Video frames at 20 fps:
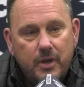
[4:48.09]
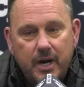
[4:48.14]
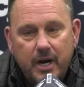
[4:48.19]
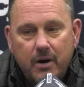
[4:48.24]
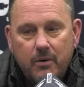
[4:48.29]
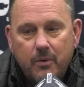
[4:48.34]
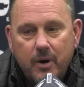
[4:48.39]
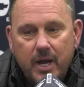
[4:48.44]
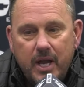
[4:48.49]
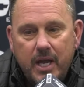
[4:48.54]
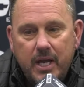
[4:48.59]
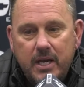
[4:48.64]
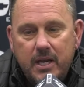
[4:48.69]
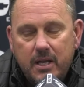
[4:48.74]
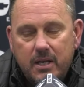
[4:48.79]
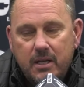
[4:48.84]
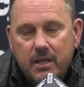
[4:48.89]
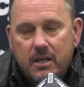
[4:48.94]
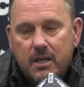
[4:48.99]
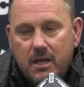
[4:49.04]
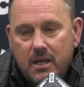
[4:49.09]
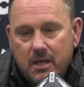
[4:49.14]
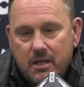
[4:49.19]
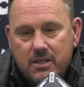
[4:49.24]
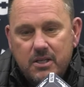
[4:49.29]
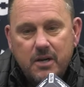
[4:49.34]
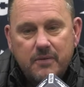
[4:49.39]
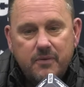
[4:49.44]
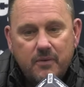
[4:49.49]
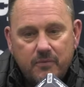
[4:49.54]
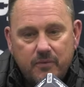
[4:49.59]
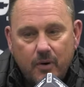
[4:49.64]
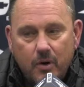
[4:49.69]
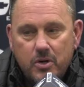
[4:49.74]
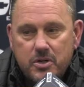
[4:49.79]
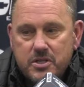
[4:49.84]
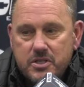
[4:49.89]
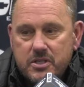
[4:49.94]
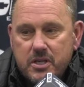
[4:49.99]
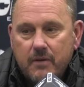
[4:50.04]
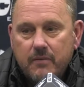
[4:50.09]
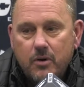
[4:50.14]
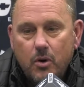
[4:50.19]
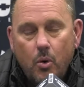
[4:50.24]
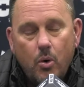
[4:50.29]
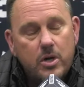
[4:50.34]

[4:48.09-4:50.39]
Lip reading: The air raid and different versions of